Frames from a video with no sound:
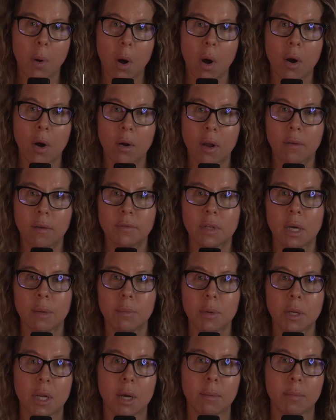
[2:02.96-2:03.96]
part of
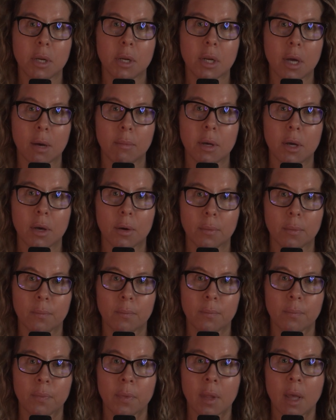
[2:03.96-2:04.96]
www.
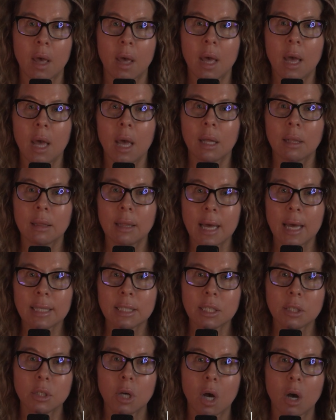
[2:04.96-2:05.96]

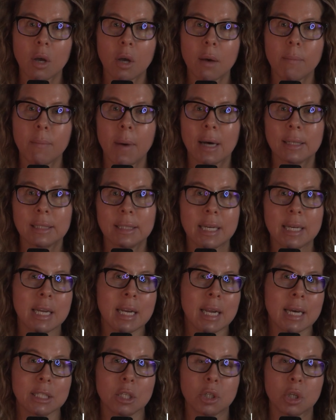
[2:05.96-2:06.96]
Let's talk about
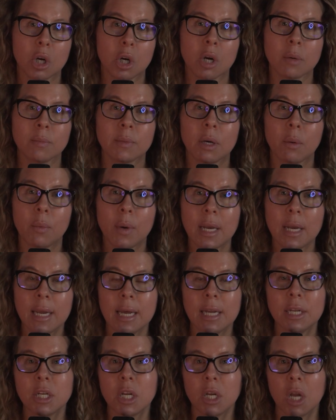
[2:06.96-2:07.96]
DNS terms that we
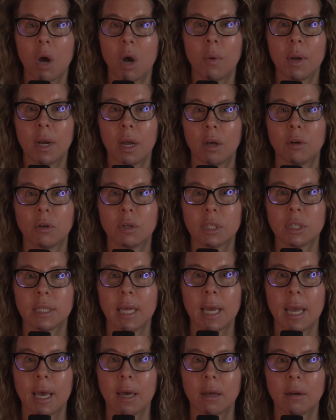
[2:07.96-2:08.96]
need to know and
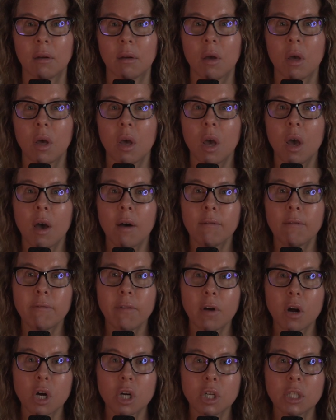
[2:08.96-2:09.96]
understand.
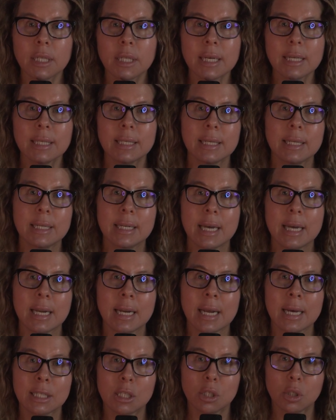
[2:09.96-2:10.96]
First is the
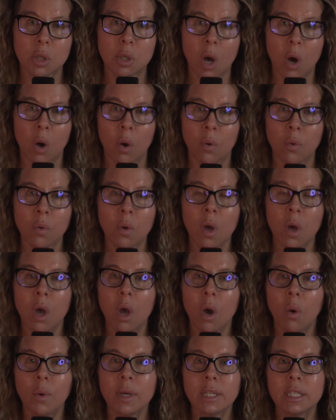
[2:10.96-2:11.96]
DNS zone,
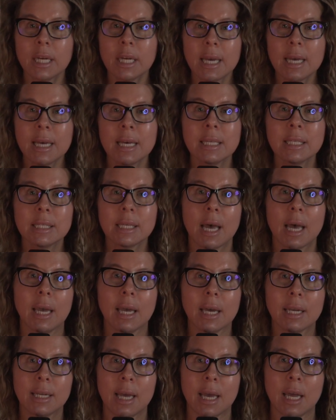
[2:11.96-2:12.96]
which is
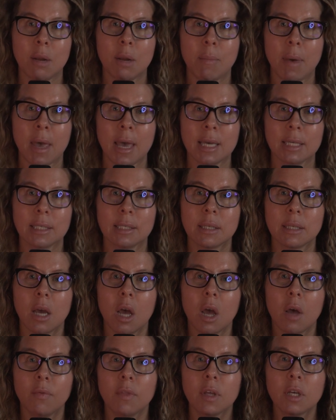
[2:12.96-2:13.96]
like a database.
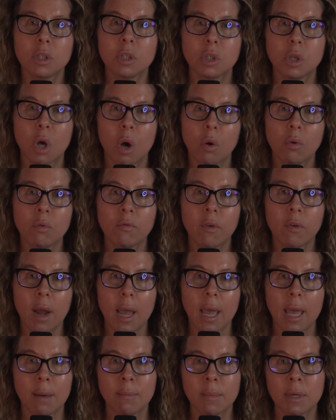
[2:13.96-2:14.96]
The zone for
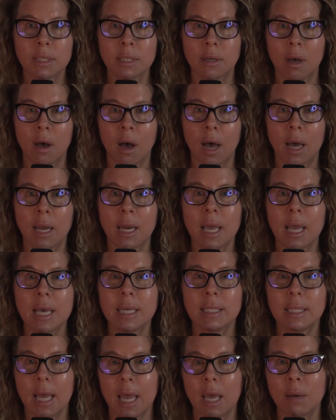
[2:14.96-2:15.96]
Amazon
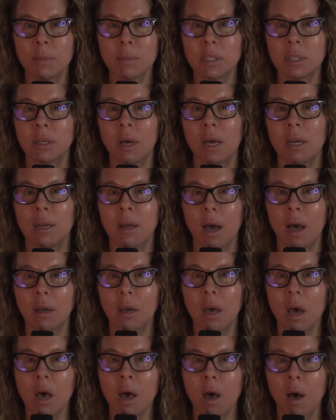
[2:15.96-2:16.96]
is
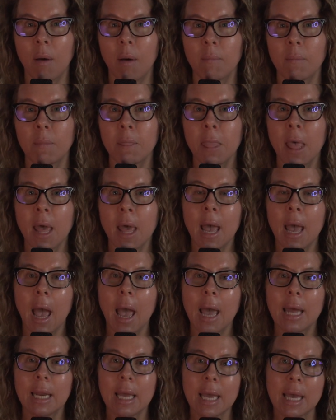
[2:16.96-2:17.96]
Amazon.com,
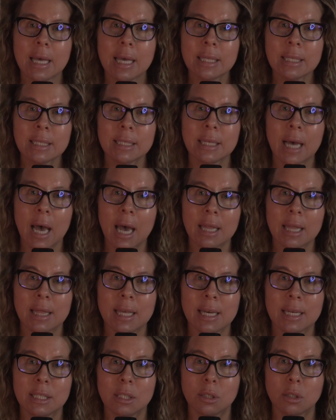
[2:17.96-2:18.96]
and inside
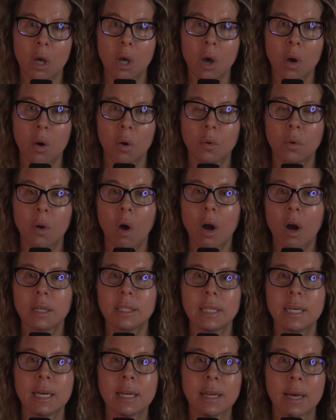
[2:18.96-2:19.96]
this zone are
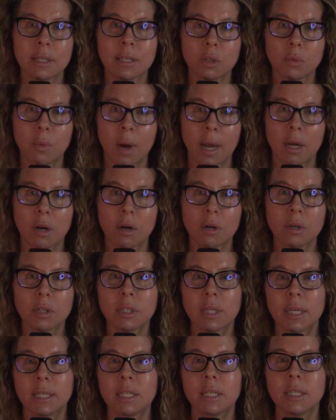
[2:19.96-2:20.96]
DNS records
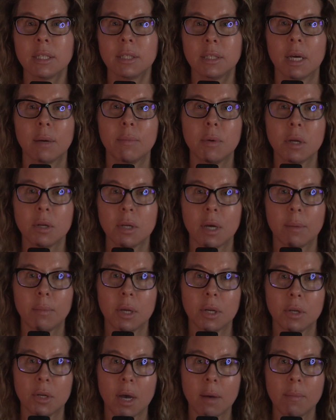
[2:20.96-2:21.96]
such as
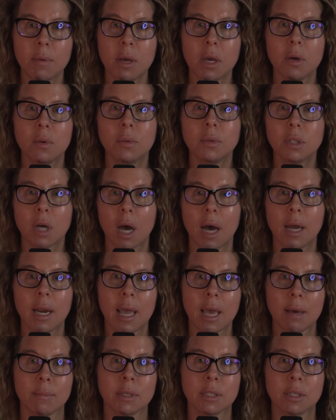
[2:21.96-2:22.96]

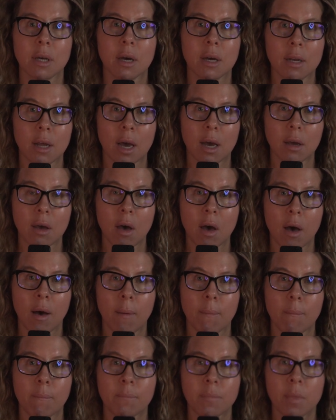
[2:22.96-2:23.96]

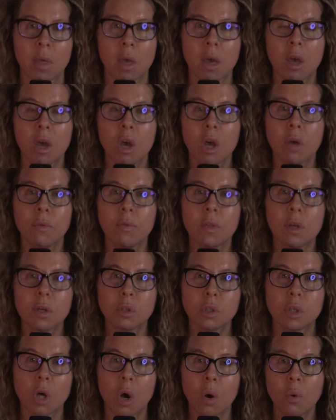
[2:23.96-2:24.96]
www.amazon.com. The
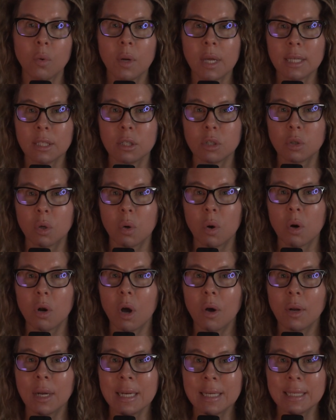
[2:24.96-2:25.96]
zone is stored
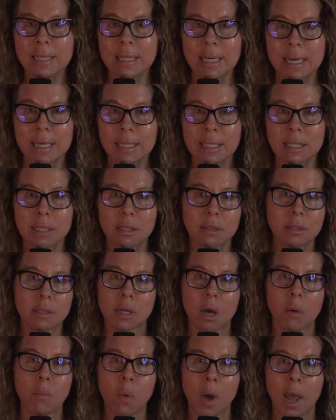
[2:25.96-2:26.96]
on a disk
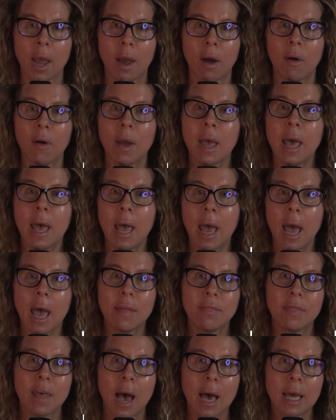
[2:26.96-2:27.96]
somewhere,
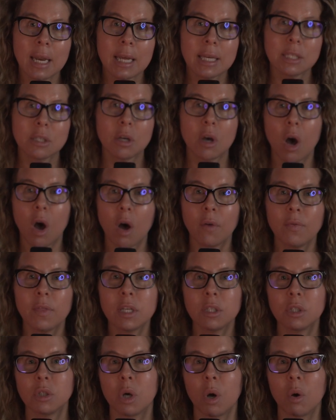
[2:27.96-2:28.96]
and that is called
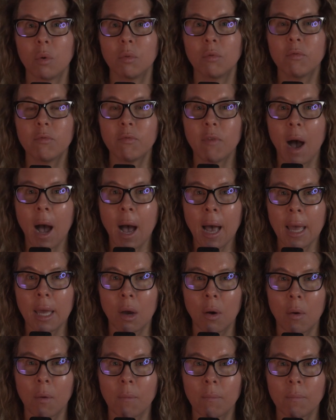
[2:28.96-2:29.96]
the zone
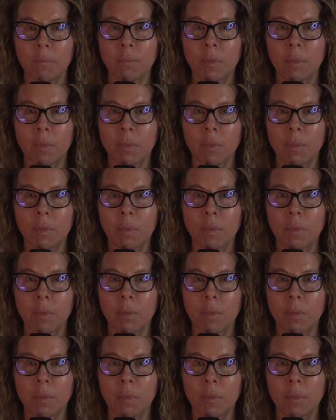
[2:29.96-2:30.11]
file.